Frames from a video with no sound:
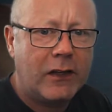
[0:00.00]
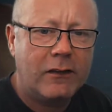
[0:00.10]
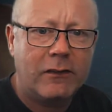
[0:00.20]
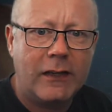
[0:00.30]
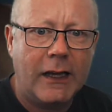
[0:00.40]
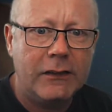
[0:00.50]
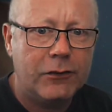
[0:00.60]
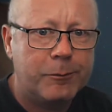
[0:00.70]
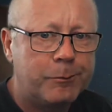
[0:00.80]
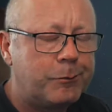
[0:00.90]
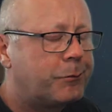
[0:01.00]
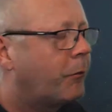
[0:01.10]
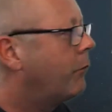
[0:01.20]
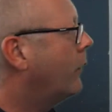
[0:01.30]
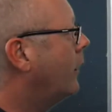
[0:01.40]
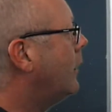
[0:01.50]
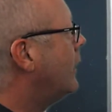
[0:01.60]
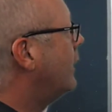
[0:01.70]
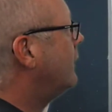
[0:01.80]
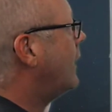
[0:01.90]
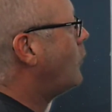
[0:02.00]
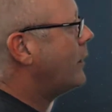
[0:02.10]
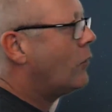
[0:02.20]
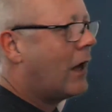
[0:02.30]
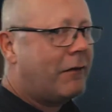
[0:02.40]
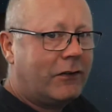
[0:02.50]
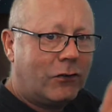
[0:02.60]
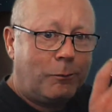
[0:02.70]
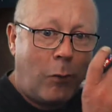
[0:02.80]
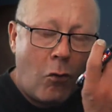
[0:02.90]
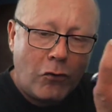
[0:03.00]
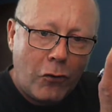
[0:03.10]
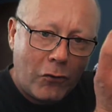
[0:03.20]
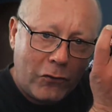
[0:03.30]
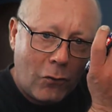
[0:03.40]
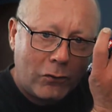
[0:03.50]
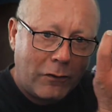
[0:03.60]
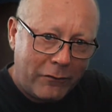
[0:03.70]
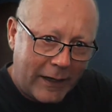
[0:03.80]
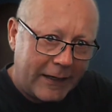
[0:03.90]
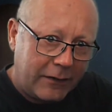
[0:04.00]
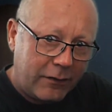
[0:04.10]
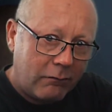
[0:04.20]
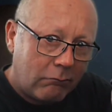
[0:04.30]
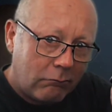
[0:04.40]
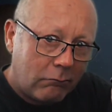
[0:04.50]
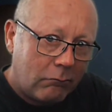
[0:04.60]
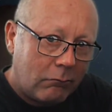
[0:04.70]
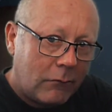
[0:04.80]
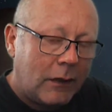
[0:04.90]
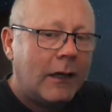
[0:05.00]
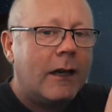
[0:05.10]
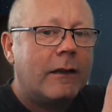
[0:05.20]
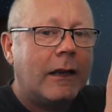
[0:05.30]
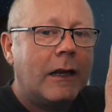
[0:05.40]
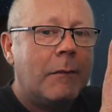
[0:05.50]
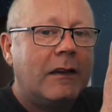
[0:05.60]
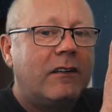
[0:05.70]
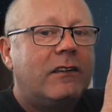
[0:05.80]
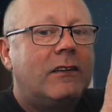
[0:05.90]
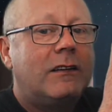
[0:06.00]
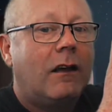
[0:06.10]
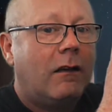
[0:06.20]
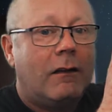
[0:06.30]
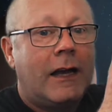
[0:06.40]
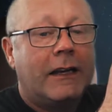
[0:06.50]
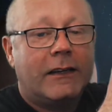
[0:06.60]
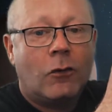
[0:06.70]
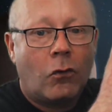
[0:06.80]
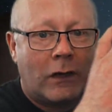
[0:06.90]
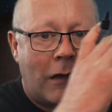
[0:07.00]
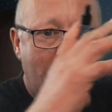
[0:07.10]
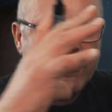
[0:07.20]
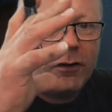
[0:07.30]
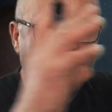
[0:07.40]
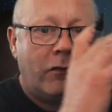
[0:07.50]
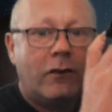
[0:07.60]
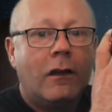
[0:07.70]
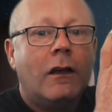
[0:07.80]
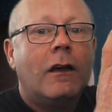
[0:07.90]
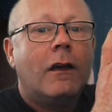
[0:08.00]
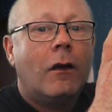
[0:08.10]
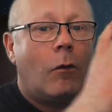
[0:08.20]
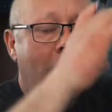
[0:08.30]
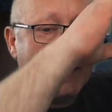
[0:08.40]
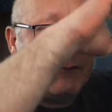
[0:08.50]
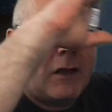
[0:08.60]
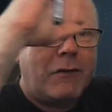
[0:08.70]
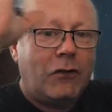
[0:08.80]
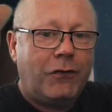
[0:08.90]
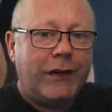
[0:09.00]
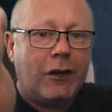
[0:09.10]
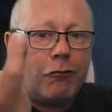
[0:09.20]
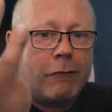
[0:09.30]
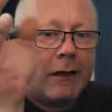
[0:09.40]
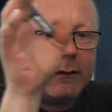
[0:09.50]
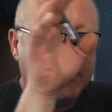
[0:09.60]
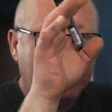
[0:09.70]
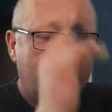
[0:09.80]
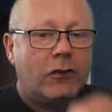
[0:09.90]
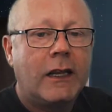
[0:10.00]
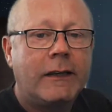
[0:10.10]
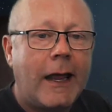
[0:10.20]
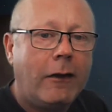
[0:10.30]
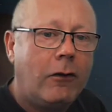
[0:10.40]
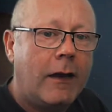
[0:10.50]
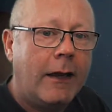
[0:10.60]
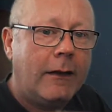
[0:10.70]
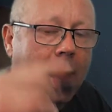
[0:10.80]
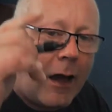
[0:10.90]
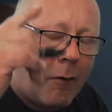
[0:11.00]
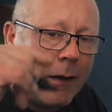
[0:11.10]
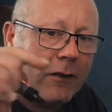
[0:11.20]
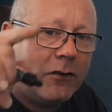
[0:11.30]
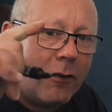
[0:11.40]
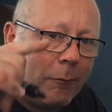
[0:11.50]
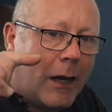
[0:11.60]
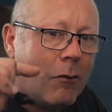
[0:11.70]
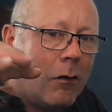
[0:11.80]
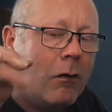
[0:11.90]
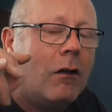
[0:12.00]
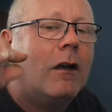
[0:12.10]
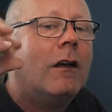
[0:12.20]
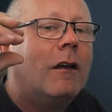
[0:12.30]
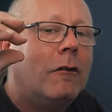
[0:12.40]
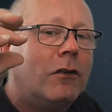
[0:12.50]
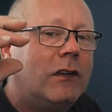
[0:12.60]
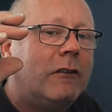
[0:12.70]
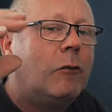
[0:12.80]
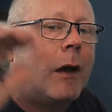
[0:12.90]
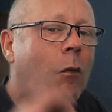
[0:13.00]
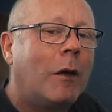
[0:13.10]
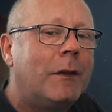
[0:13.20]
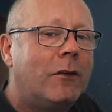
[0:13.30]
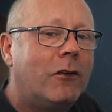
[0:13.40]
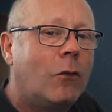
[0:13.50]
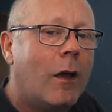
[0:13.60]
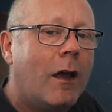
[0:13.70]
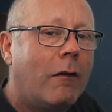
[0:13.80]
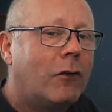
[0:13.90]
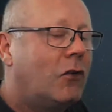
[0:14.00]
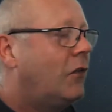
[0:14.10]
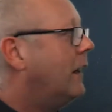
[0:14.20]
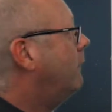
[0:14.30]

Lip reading: exercise is that when you have a punctual source of light that emits light in all directions, well, if you have a sphere around it, you can calculate how much power received by 1 meter square of the sphere.